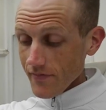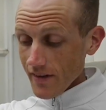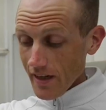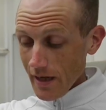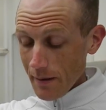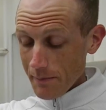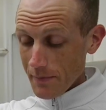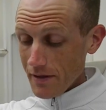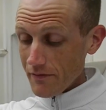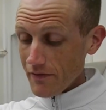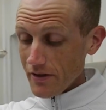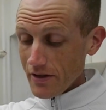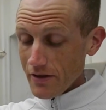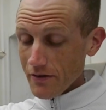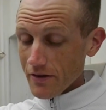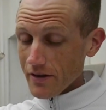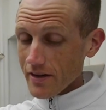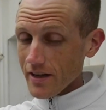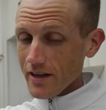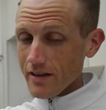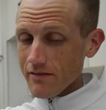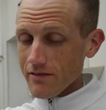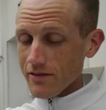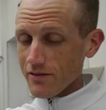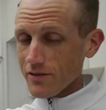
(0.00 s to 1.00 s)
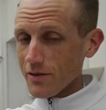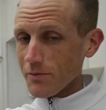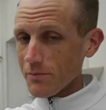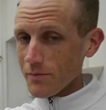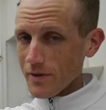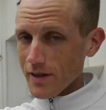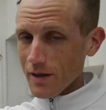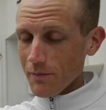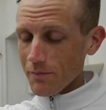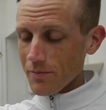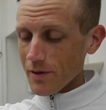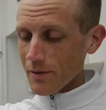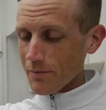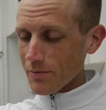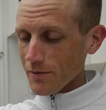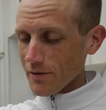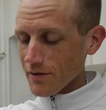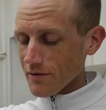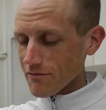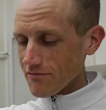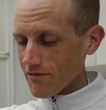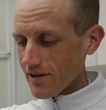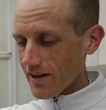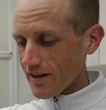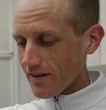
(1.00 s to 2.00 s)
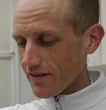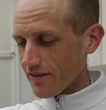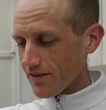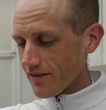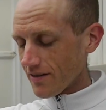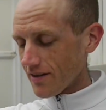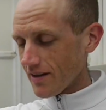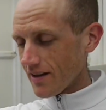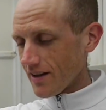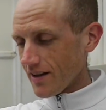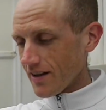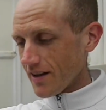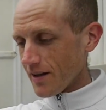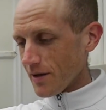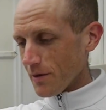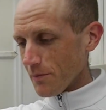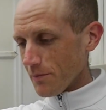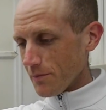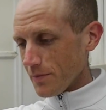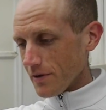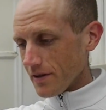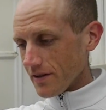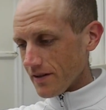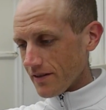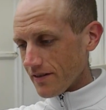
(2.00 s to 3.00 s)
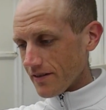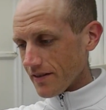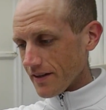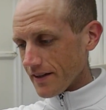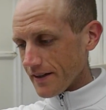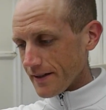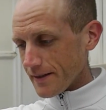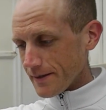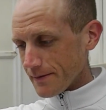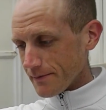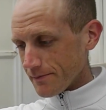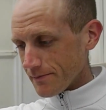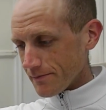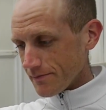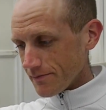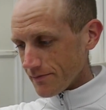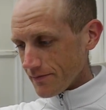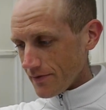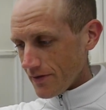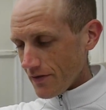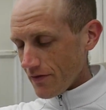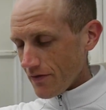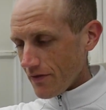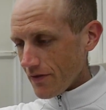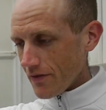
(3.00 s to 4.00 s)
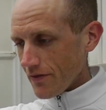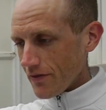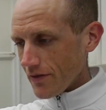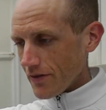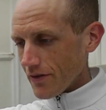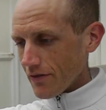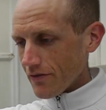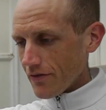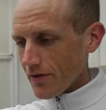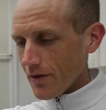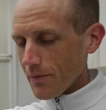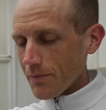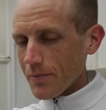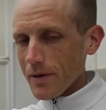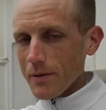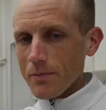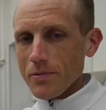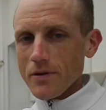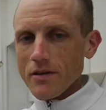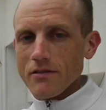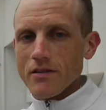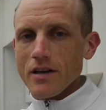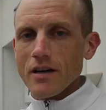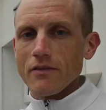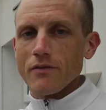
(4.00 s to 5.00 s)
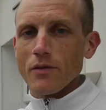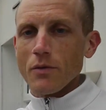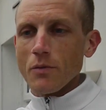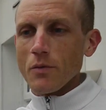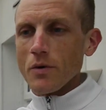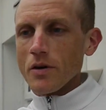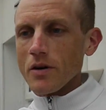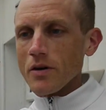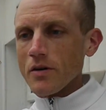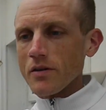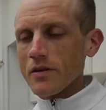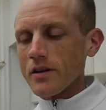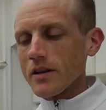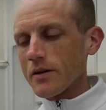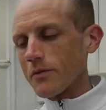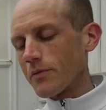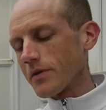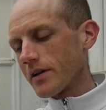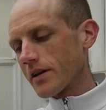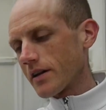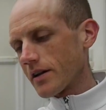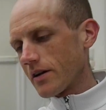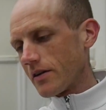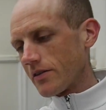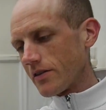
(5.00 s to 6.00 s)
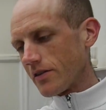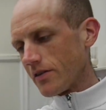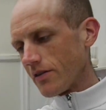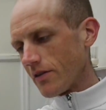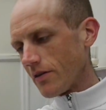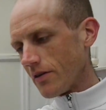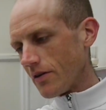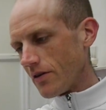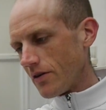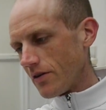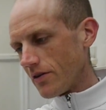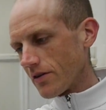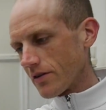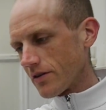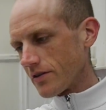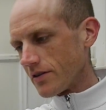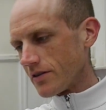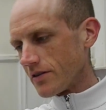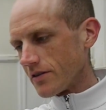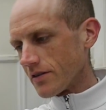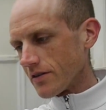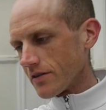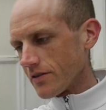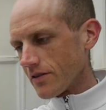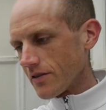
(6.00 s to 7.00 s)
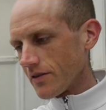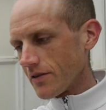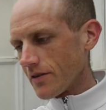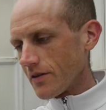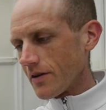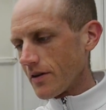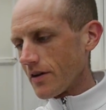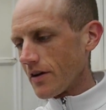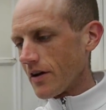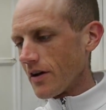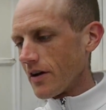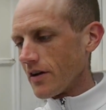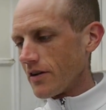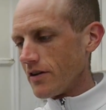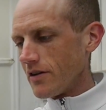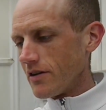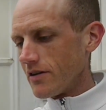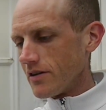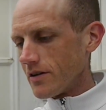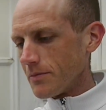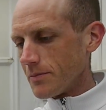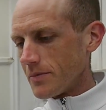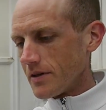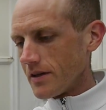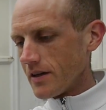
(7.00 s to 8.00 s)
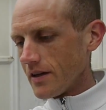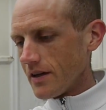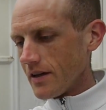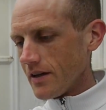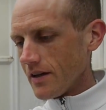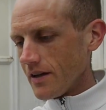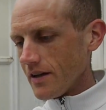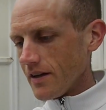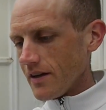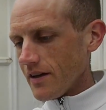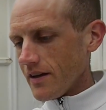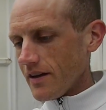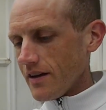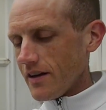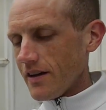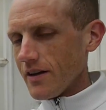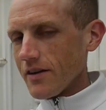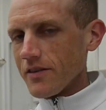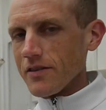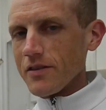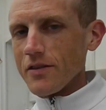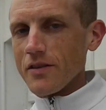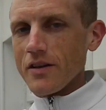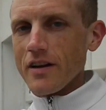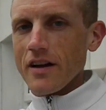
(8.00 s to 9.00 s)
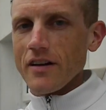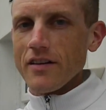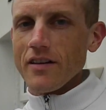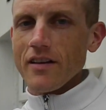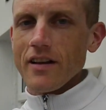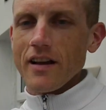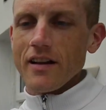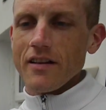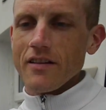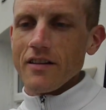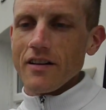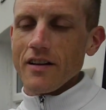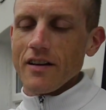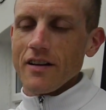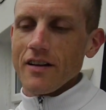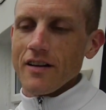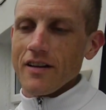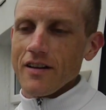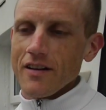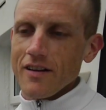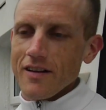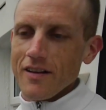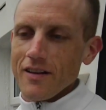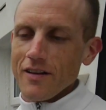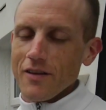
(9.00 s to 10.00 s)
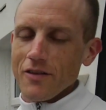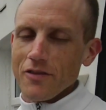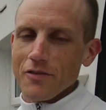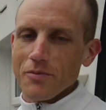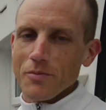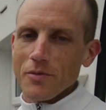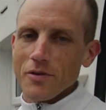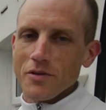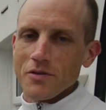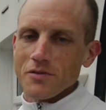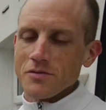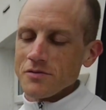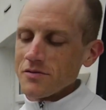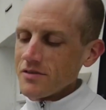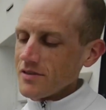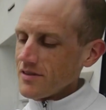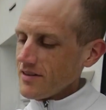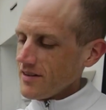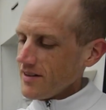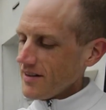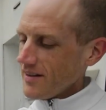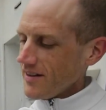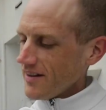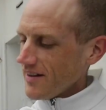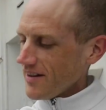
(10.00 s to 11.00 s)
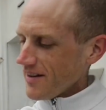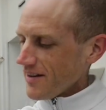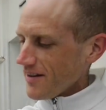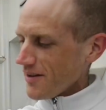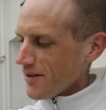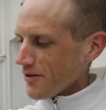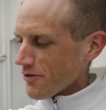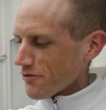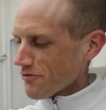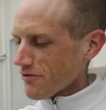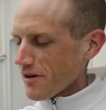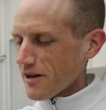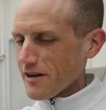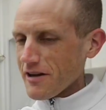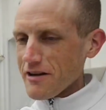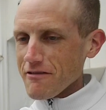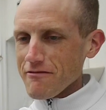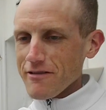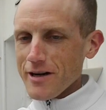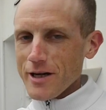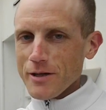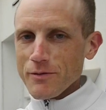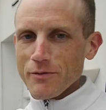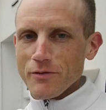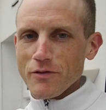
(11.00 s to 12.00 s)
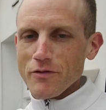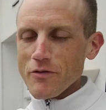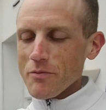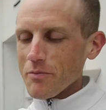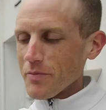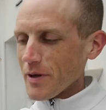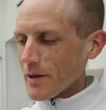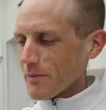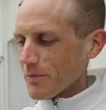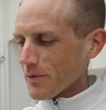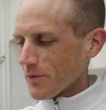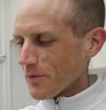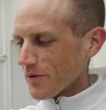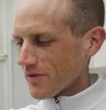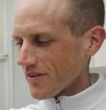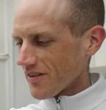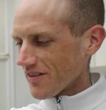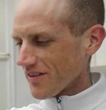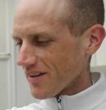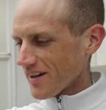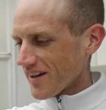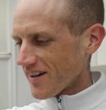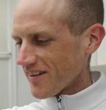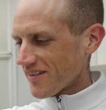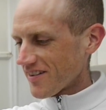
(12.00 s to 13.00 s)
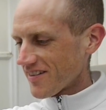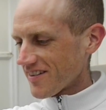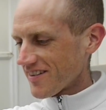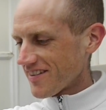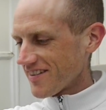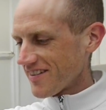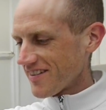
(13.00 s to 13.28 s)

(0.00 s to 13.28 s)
I mean, in the UK there's not many people who race, but there's a few people around the world, like when I go to New York or Europe, you do get a small training ride with people, which is nice.